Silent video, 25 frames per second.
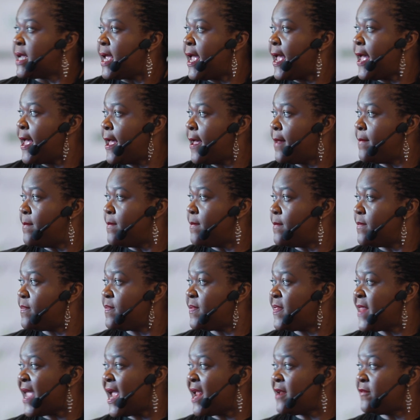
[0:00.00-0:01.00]

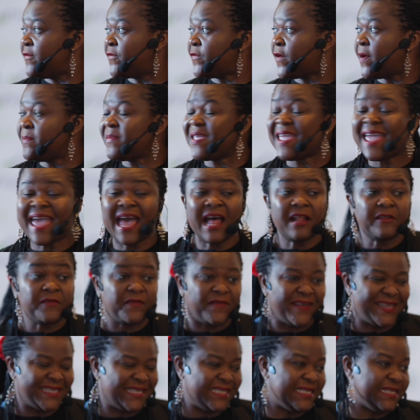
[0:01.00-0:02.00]
Then from the health
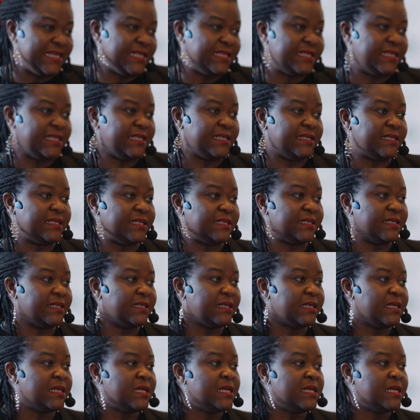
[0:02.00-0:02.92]
facilities